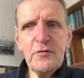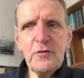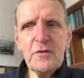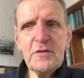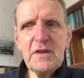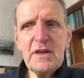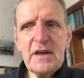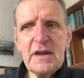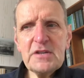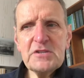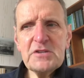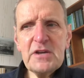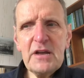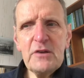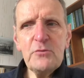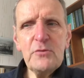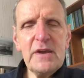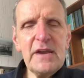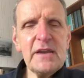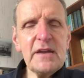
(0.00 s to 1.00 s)
the exile,
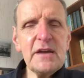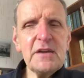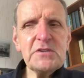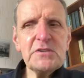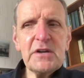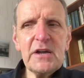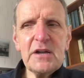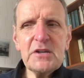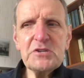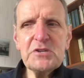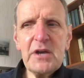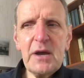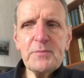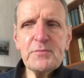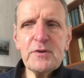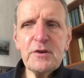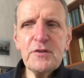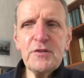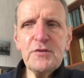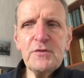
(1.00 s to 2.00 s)
read Isaiah chapter
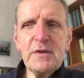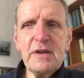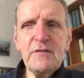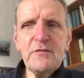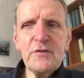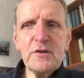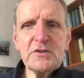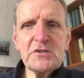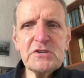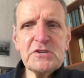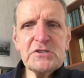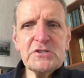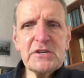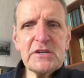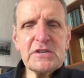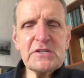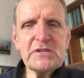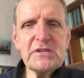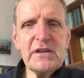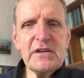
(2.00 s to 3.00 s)
3, verses
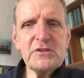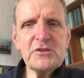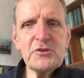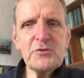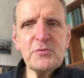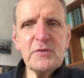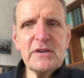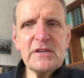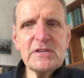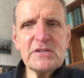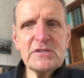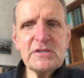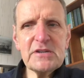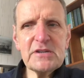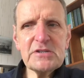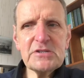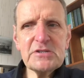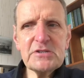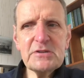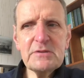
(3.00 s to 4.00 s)
16 to
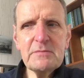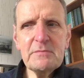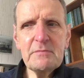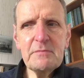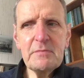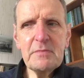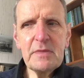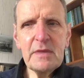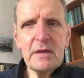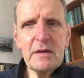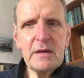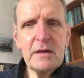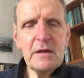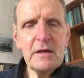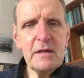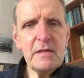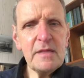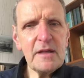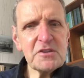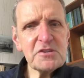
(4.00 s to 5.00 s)
26.
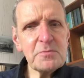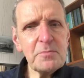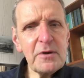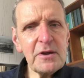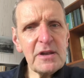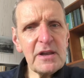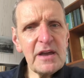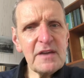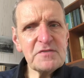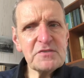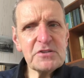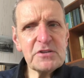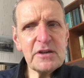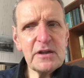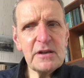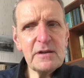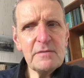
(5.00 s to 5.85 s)
That's about lifestyle.